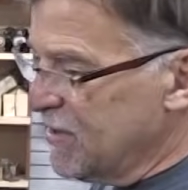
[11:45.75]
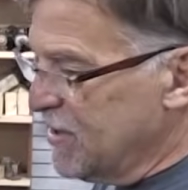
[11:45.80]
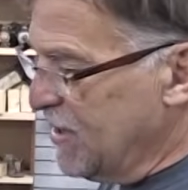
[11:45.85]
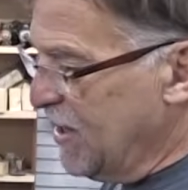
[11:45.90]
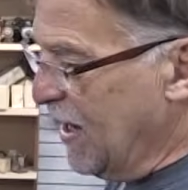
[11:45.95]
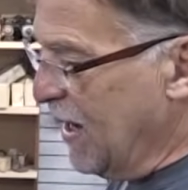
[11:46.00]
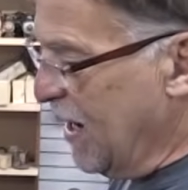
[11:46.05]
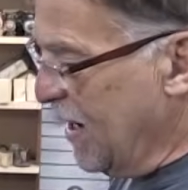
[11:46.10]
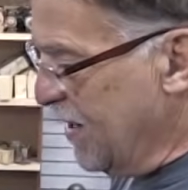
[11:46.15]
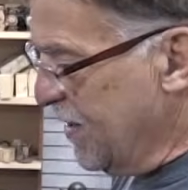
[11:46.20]

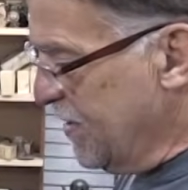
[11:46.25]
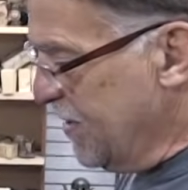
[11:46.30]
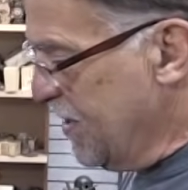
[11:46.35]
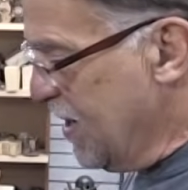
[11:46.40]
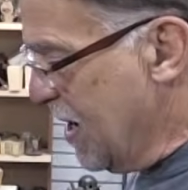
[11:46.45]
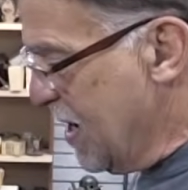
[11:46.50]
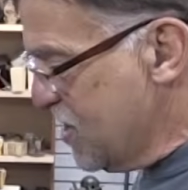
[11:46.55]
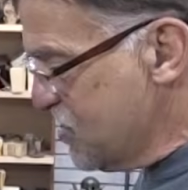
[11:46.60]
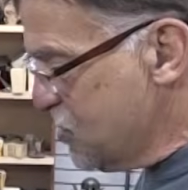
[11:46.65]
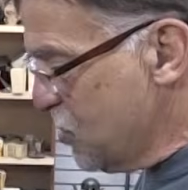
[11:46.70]
And
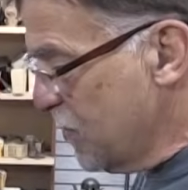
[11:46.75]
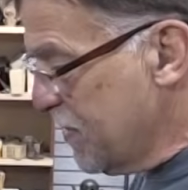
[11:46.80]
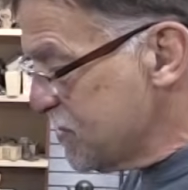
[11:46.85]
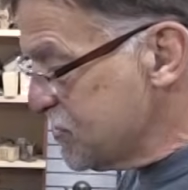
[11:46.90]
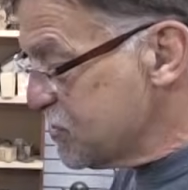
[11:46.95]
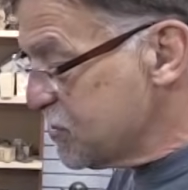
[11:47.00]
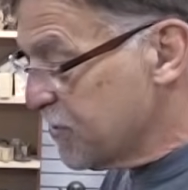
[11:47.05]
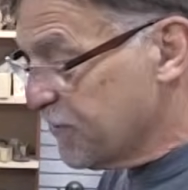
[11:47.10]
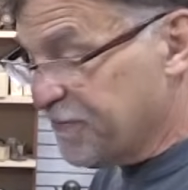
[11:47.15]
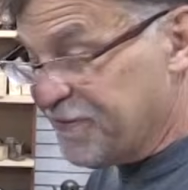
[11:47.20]
so this
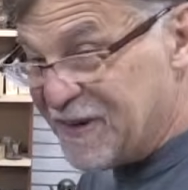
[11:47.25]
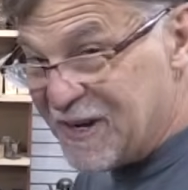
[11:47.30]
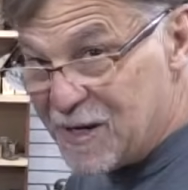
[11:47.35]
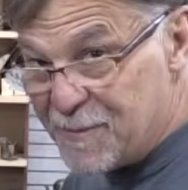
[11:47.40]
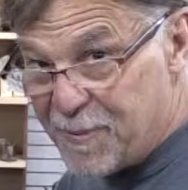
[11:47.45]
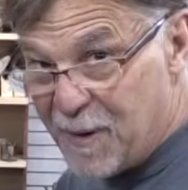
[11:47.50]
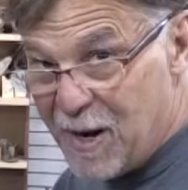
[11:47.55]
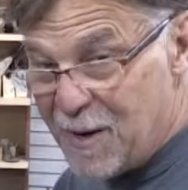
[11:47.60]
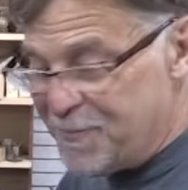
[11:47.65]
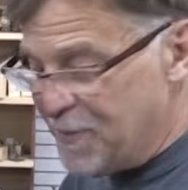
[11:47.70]
is the feed
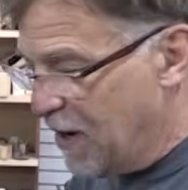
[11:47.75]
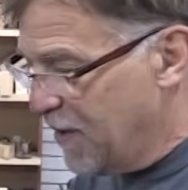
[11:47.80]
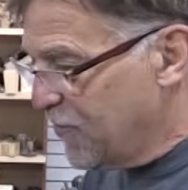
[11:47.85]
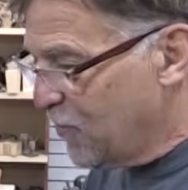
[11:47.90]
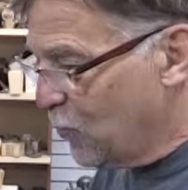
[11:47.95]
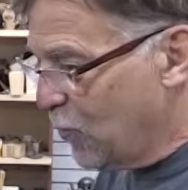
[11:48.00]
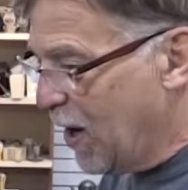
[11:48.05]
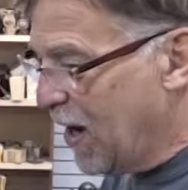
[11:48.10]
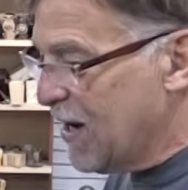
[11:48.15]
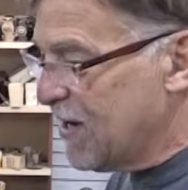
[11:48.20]
pump on
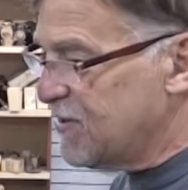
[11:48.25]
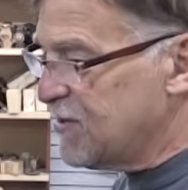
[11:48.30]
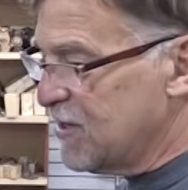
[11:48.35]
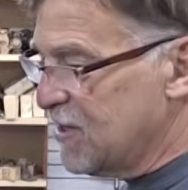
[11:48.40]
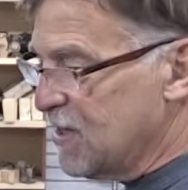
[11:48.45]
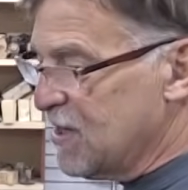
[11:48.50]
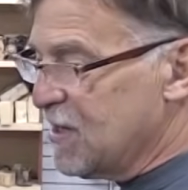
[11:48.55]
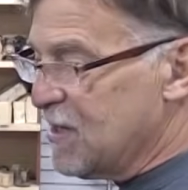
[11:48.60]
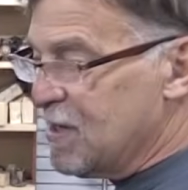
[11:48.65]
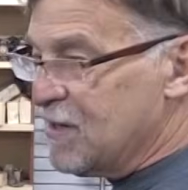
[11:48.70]
the right,
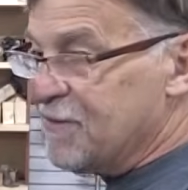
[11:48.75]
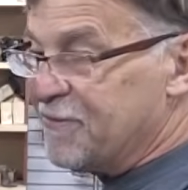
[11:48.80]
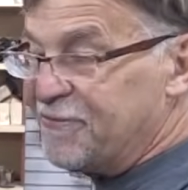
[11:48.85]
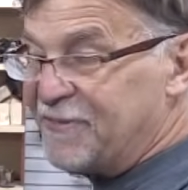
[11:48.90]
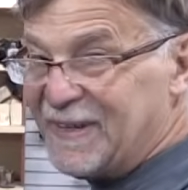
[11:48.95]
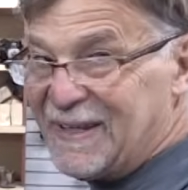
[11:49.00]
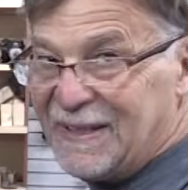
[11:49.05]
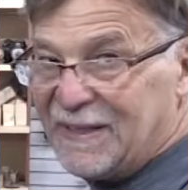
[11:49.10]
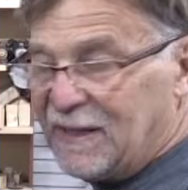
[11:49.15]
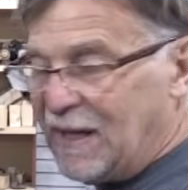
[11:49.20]

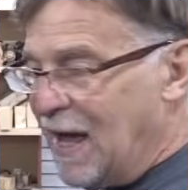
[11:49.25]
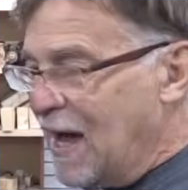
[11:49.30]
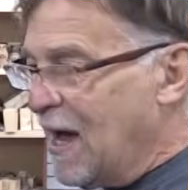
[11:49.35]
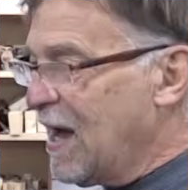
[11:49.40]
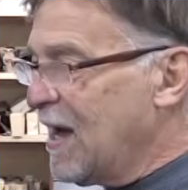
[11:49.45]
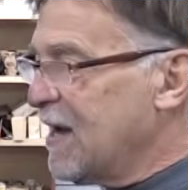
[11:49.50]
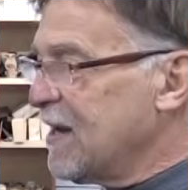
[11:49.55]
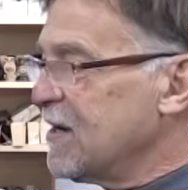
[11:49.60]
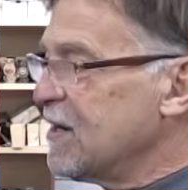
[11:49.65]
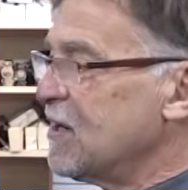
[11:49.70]
feed
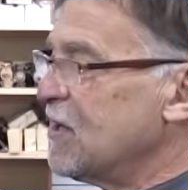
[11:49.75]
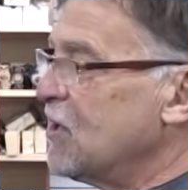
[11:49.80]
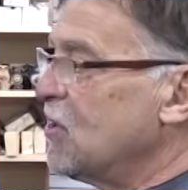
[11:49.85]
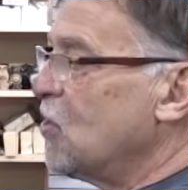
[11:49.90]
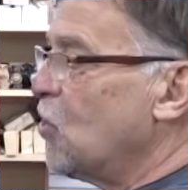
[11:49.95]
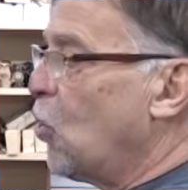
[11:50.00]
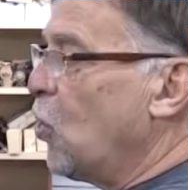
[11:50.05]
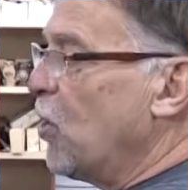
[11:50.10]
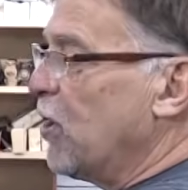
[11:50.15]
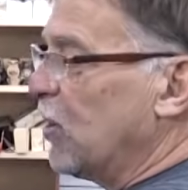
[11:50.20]
line,
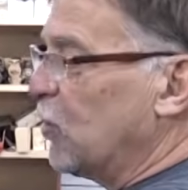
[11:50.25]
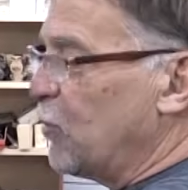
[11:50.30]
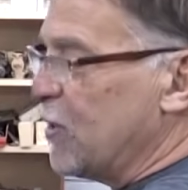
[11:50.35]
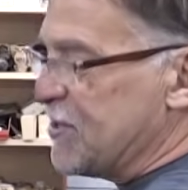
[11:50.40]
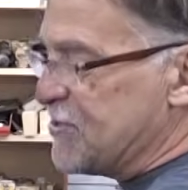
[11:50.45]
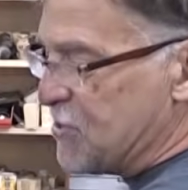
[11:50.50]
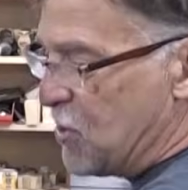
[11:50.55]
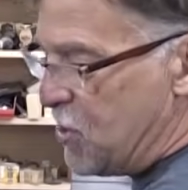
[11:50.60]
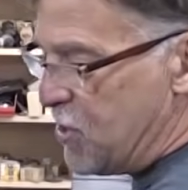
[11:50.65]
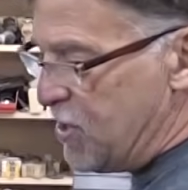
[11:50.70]
oil
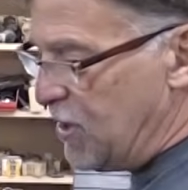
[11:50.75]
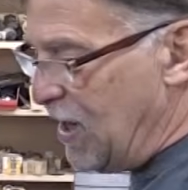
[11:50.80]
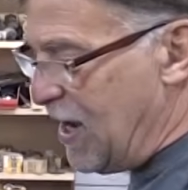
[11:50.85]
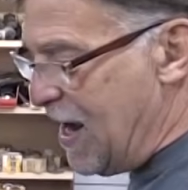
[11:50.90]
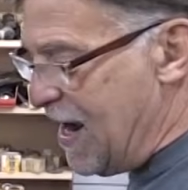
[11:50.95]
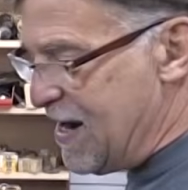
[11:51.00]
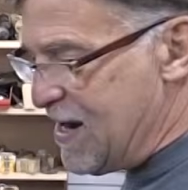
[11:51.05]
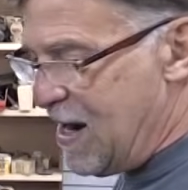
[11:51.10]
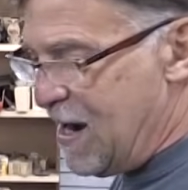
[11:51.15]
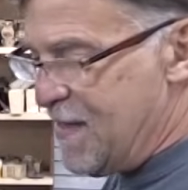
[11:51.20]
return
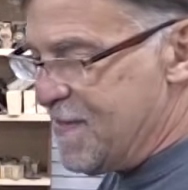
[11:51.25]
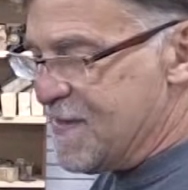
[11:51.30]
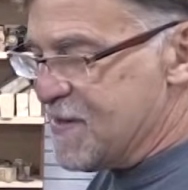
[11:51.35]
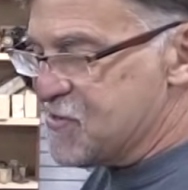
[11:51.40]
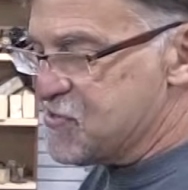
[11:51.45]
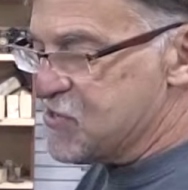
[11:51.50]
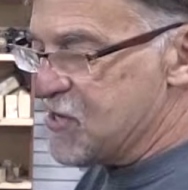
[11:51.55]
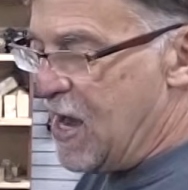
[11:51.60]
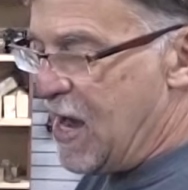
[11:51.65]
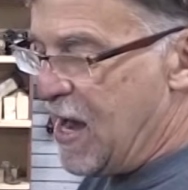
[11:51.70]
line on this
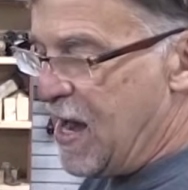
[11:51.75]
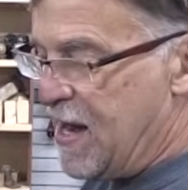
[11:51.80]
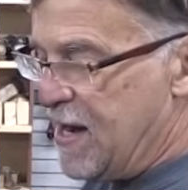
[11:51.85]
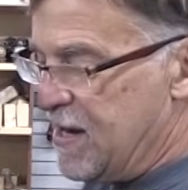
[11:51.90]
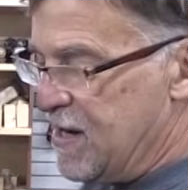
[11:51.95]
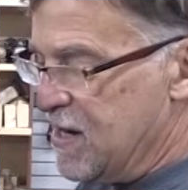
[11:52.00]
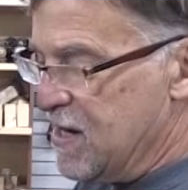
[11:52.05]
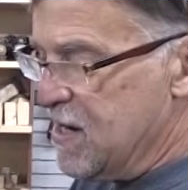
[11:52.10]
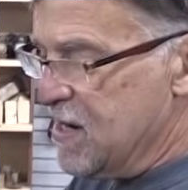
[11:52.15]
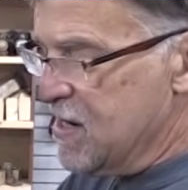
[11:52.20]
side.